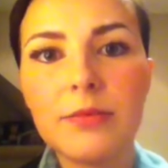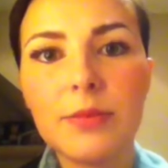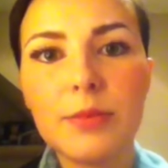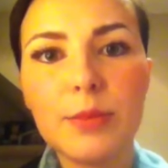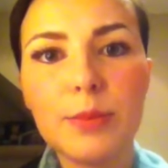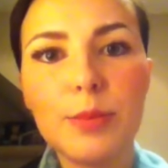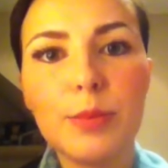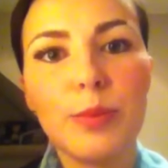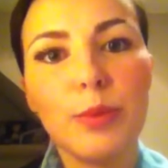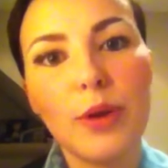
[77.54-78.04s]

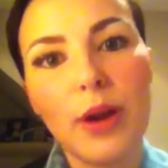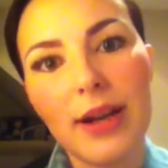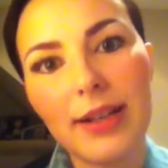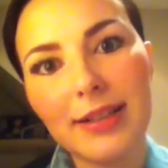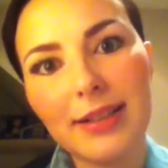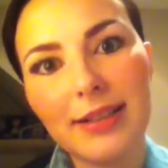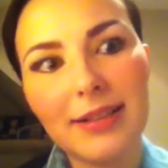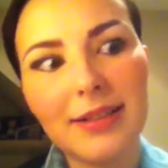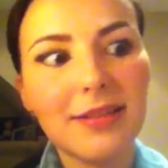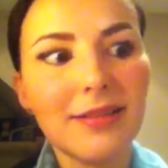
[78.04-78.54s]
brand,
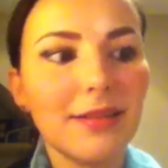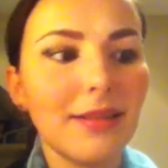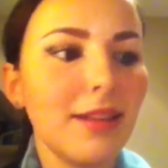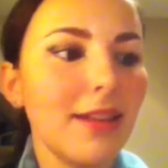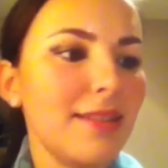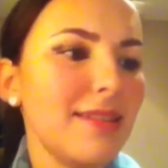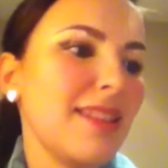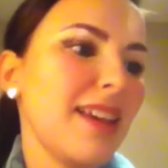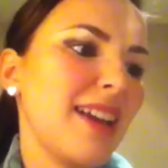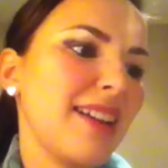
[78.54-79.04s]
as I
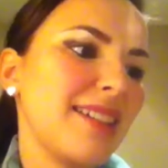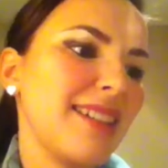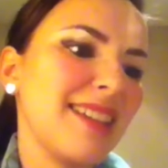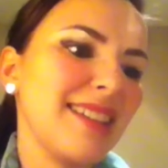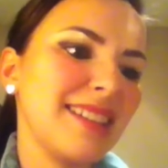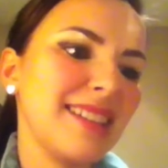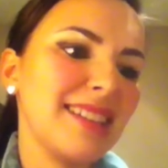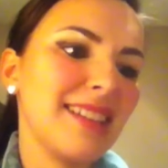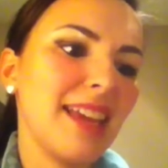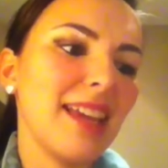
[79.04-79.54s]
tend to say.
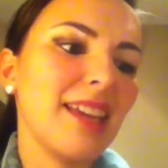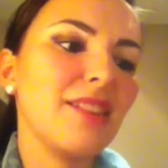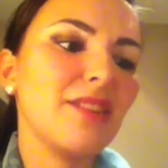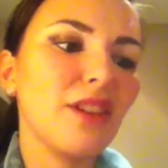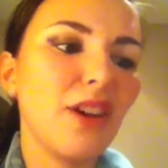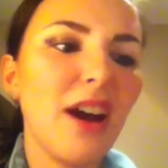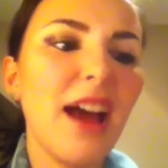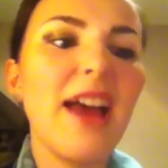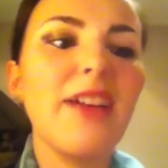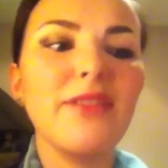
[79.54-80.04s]
It's got
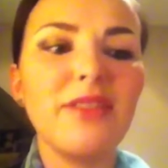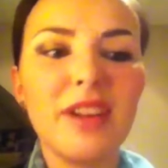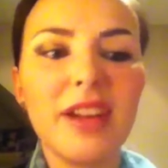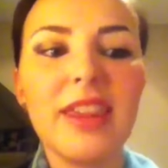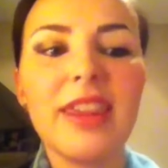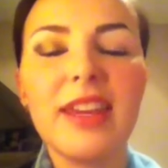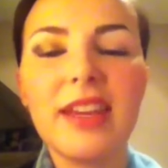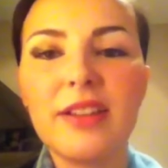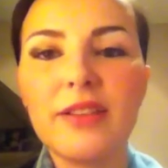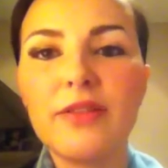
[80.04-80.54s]
everything
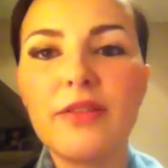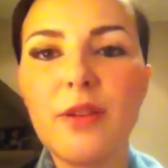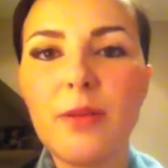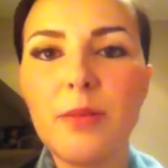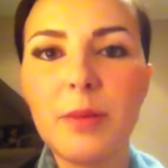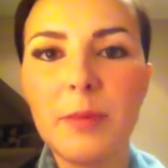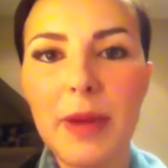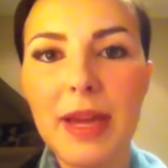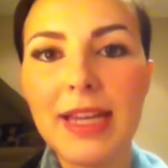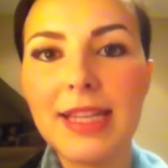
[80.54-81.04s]
from the
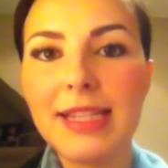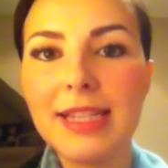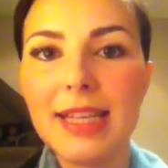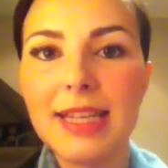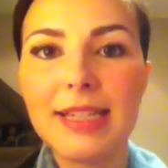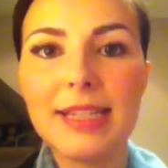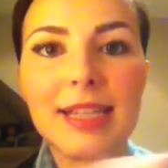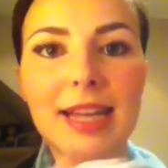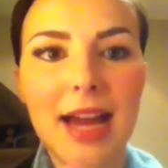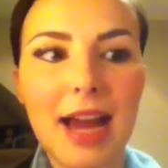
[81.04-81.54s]
basics to
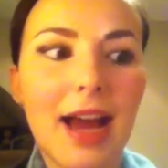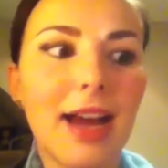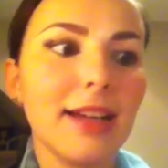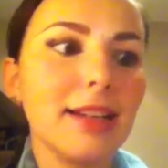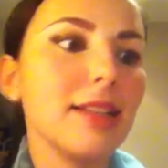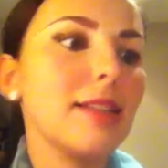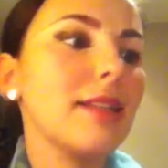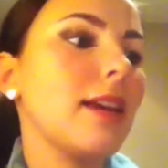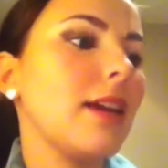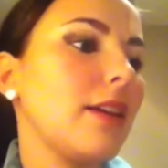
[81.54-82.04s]
eyes
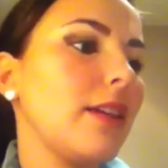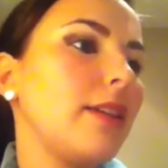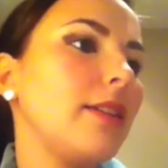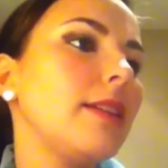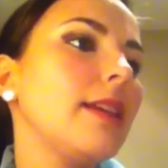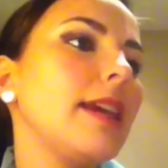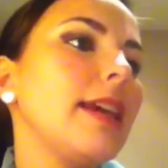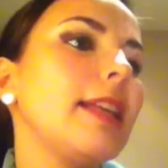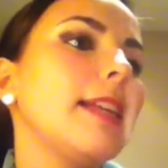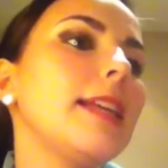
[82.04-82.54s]
in
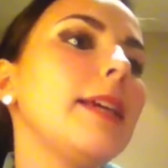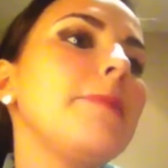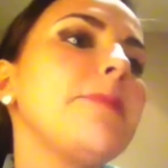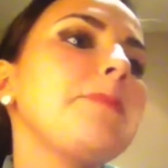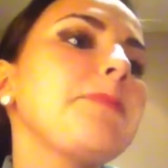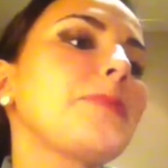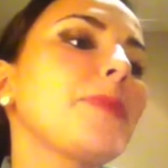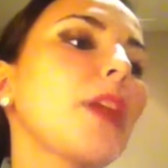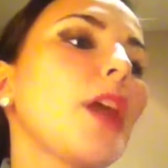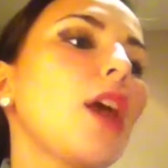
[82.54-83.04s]
it.
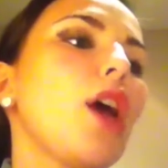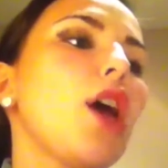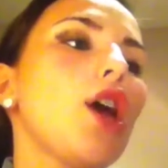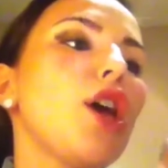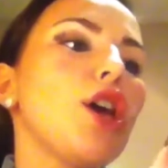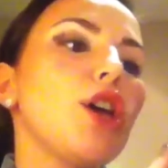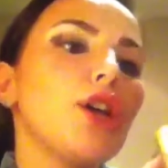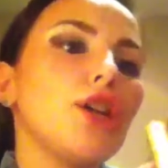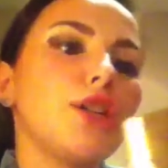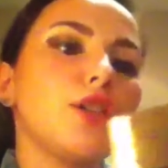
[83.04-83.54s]

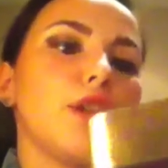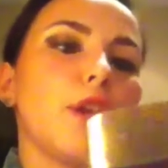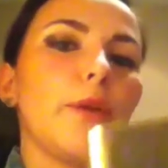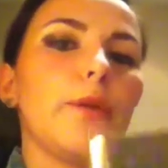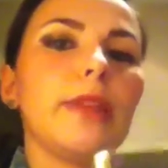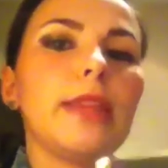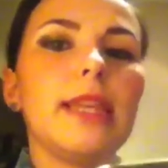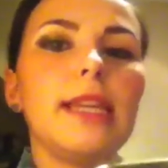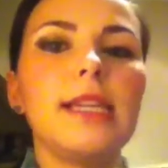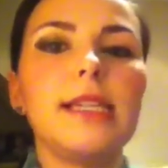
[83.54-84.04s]
So
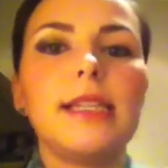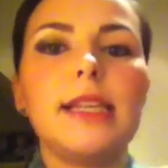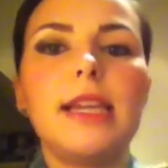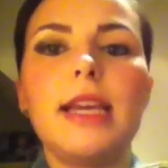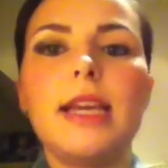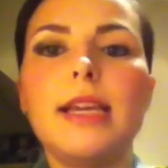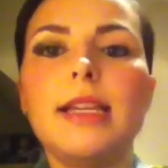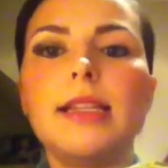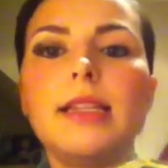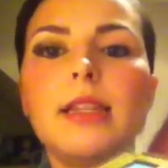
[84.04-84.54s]
this is
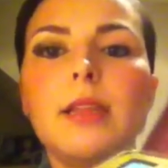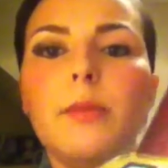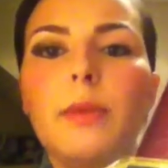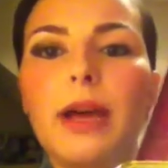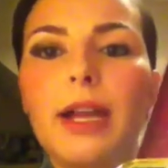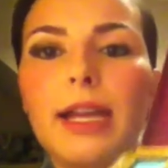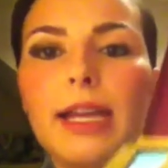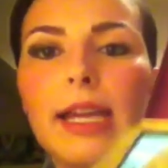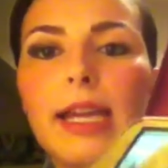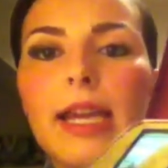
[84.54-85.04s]
the palette.
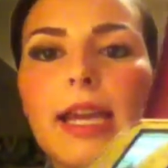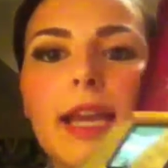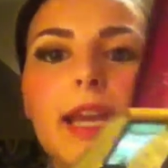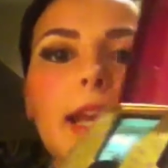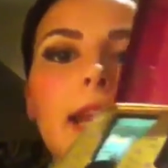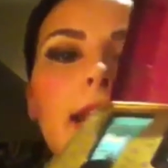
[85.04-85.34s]
It is